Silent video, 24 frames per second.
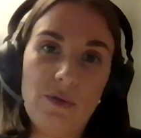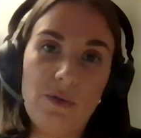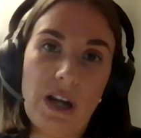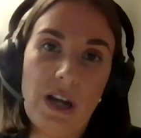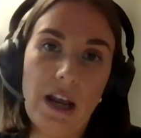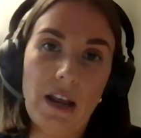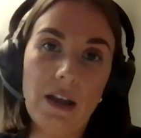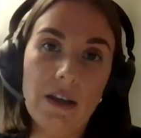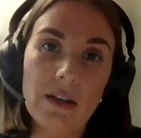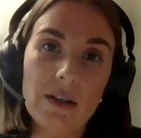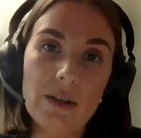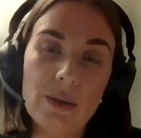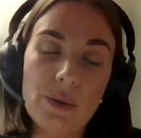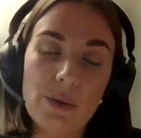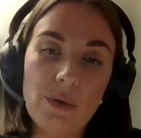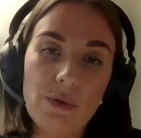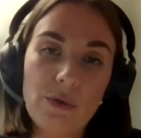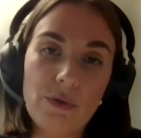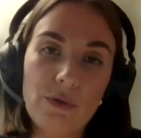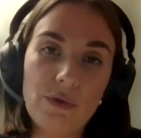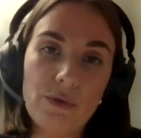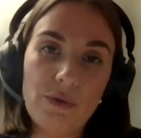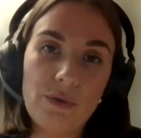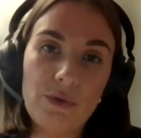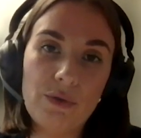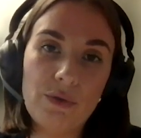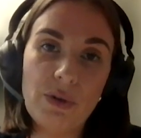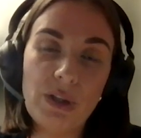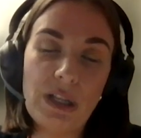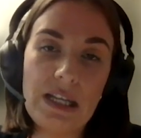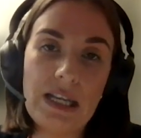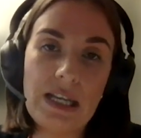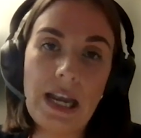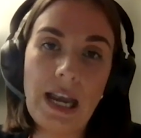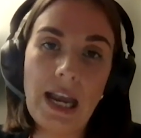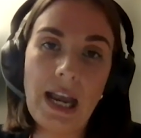Inea sort of through
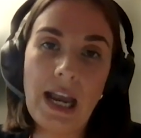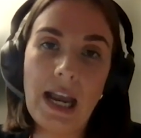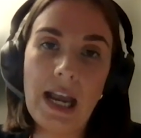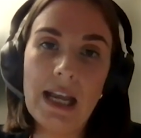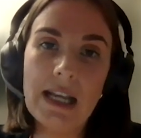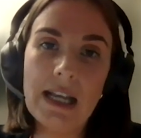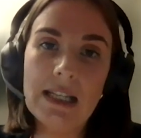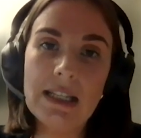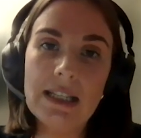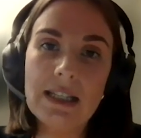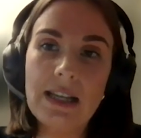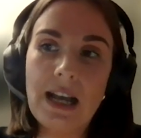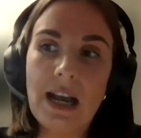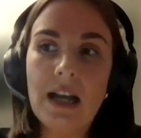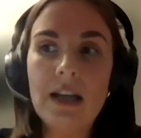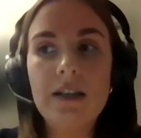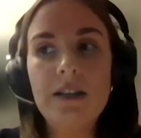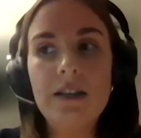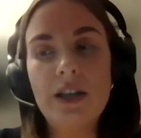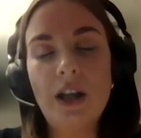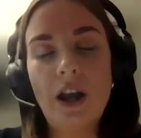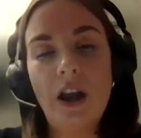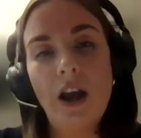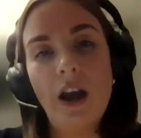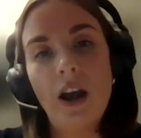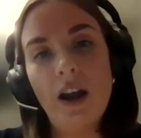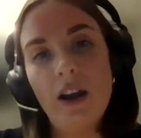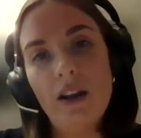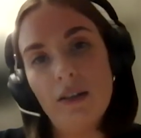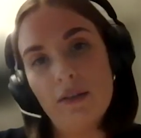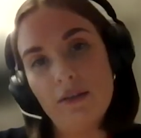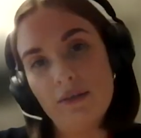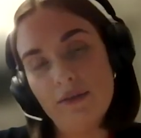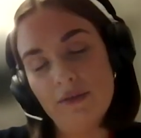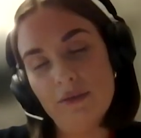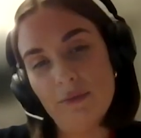the years and her
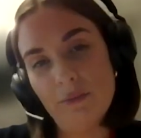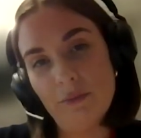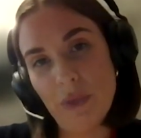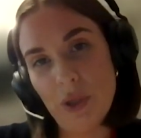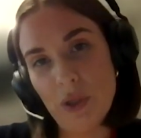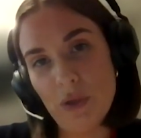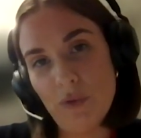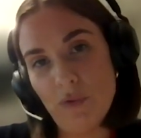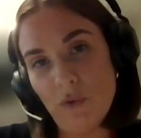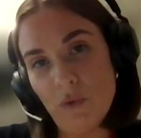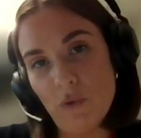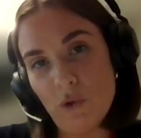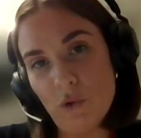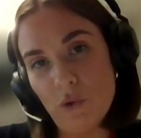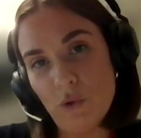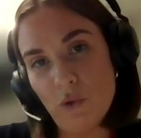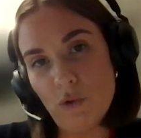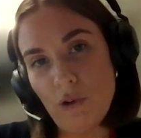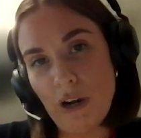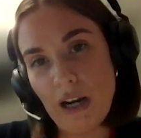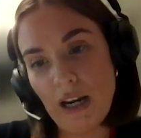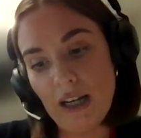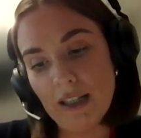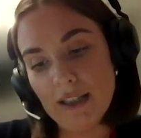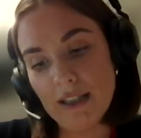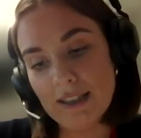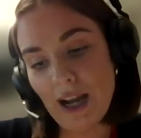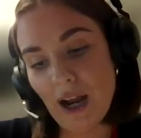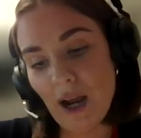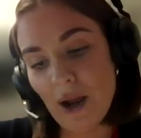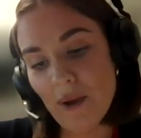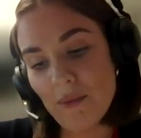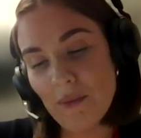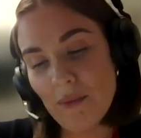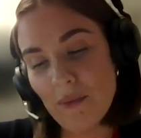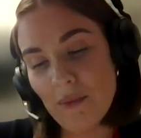beautiful drawing.
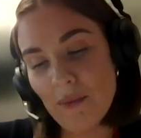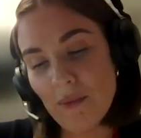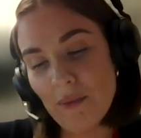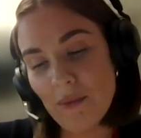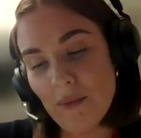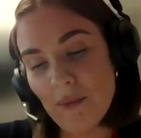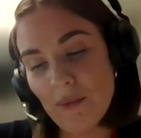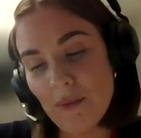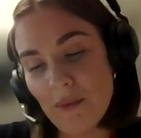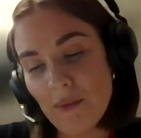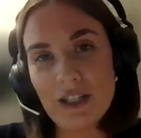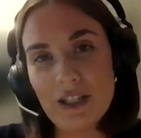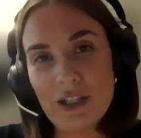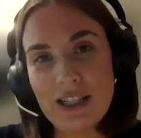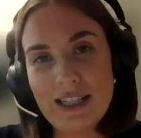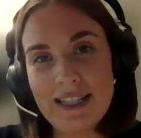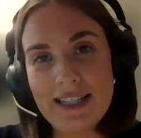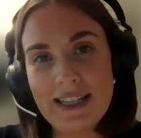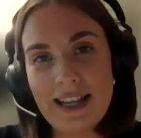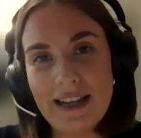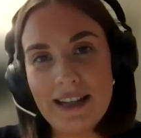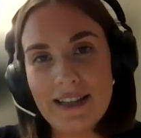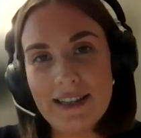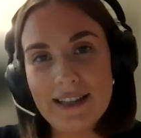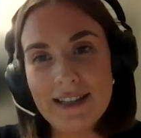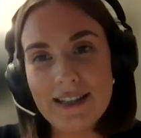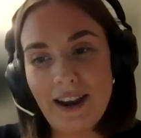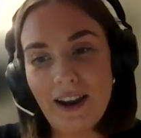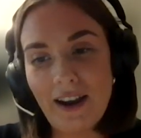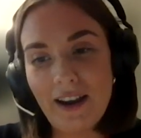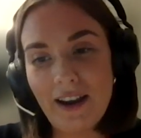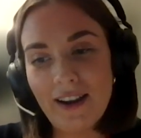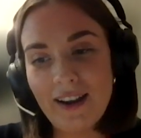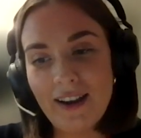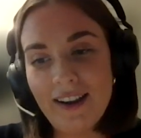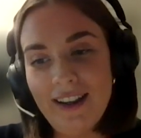And we did actually send
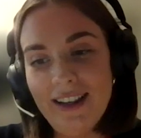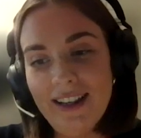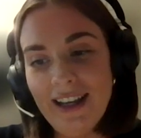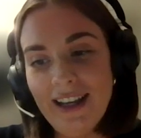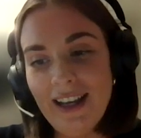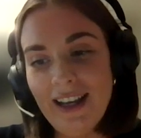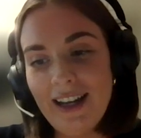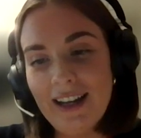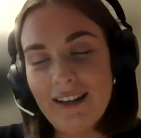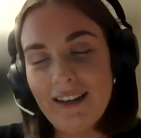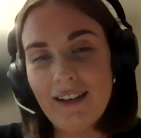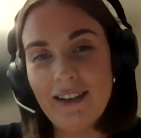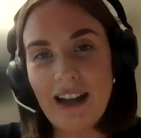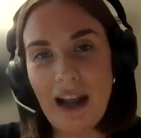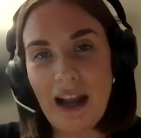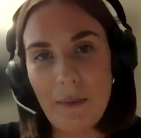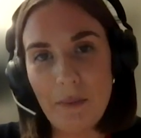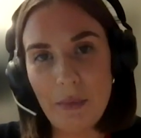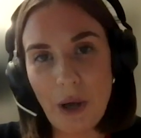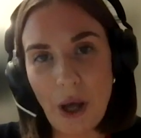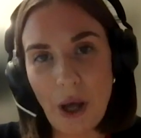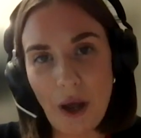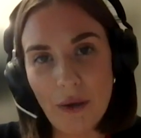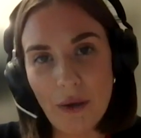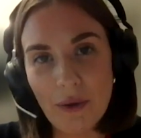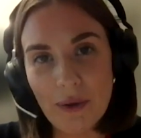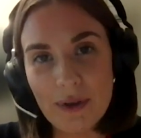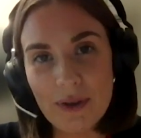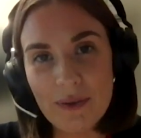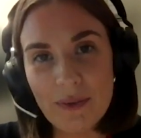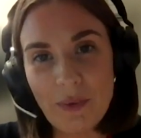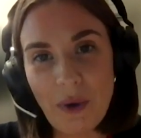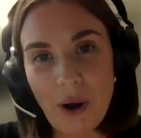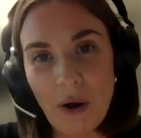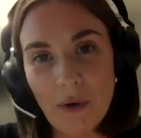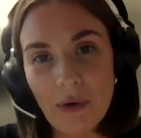her a little lab coat
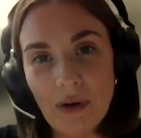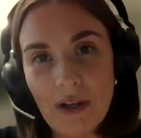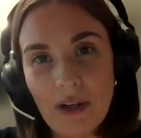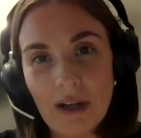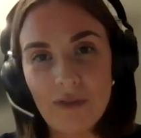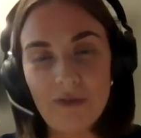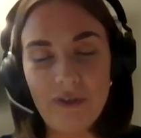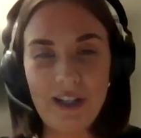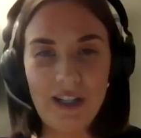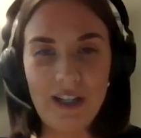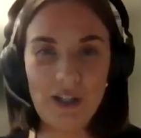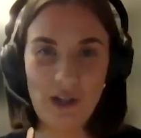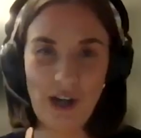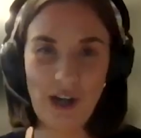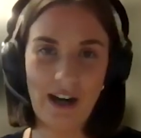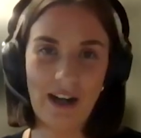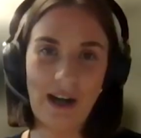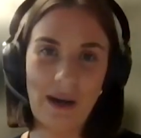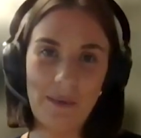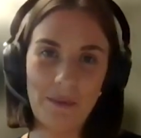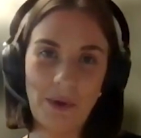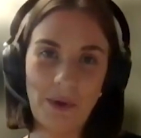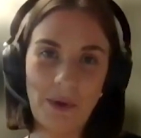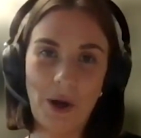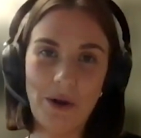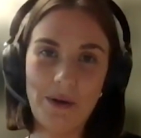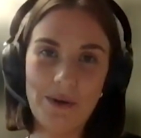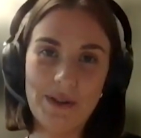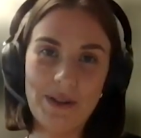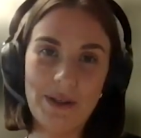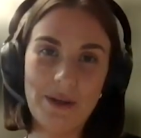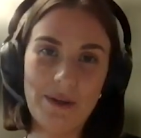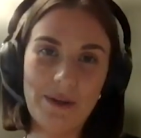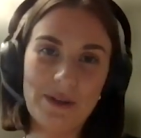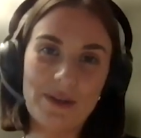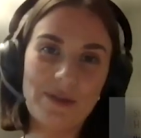as well, a little Victor Chang lab coat.
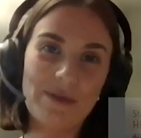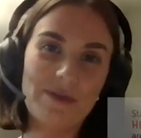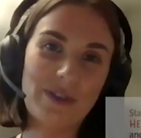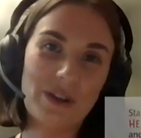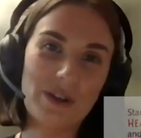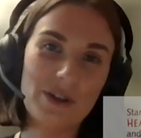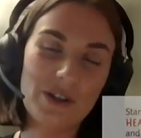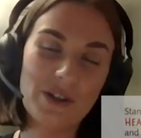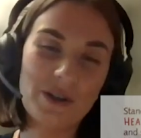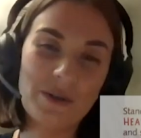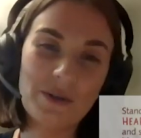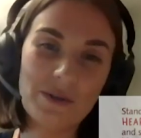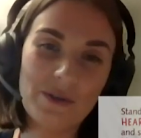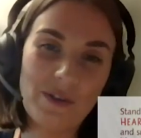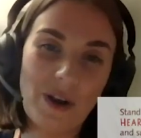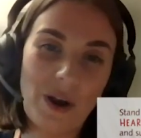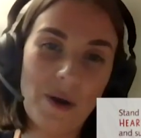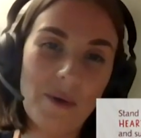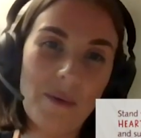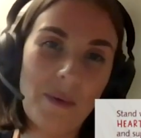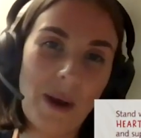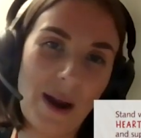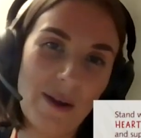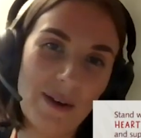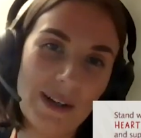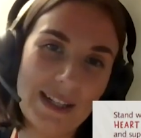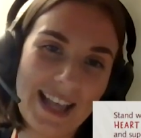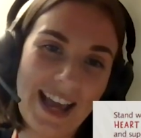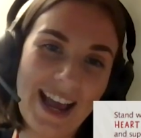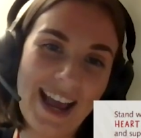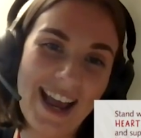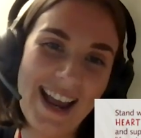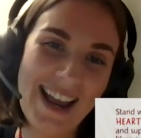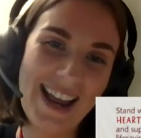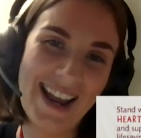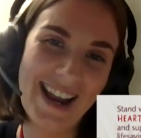So there's a photo of her wearing
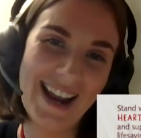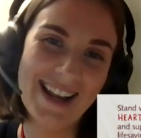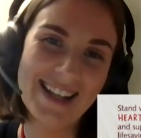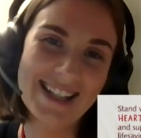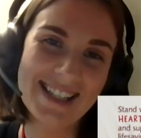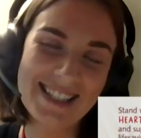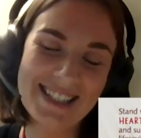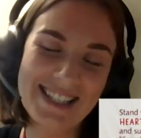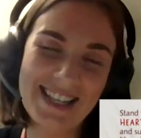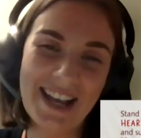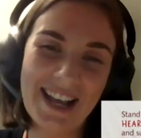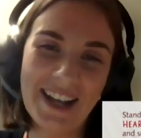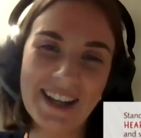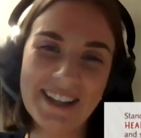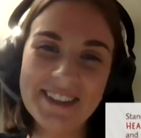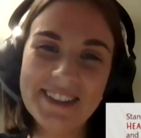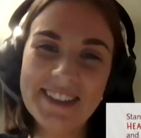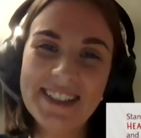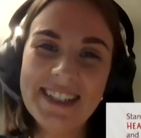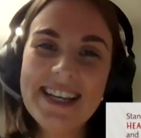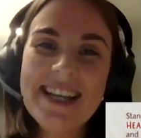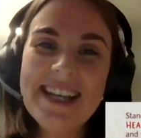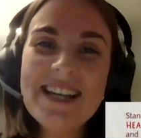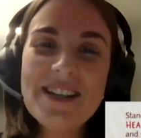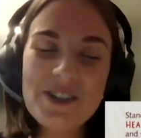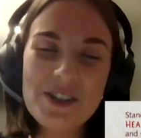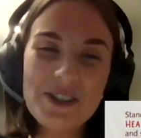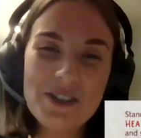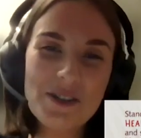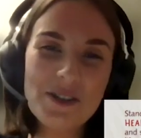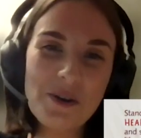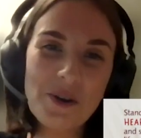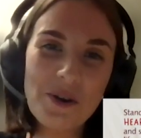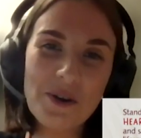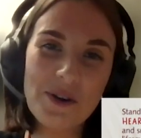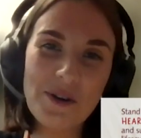that. So she's
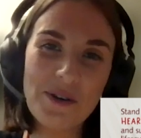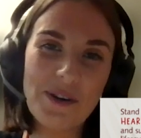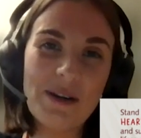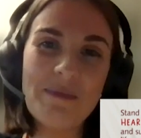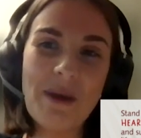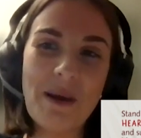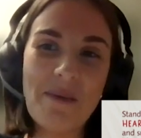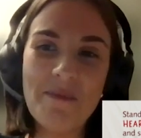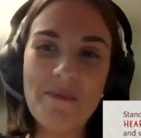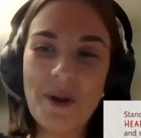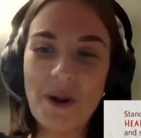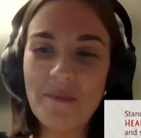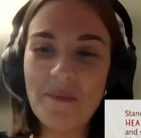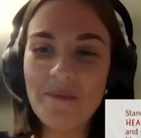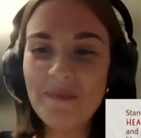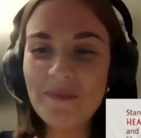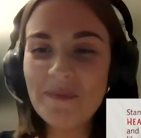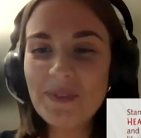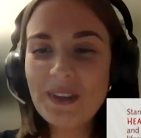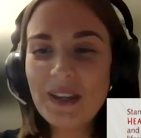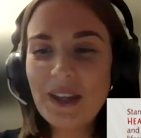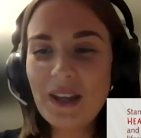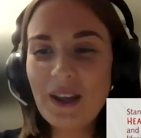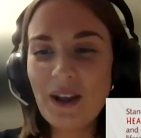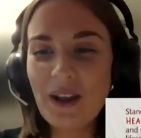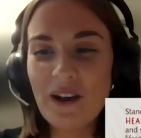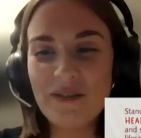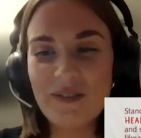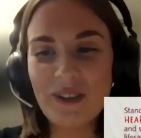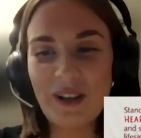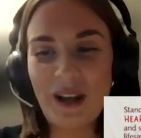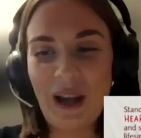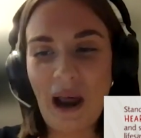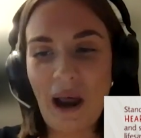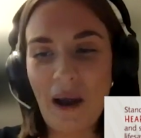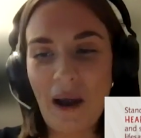an honorary member of
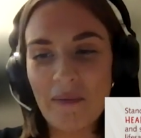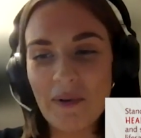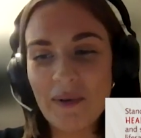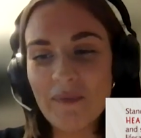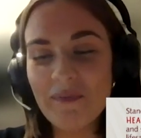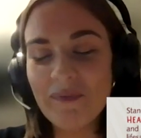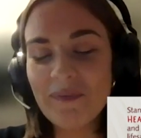the lab,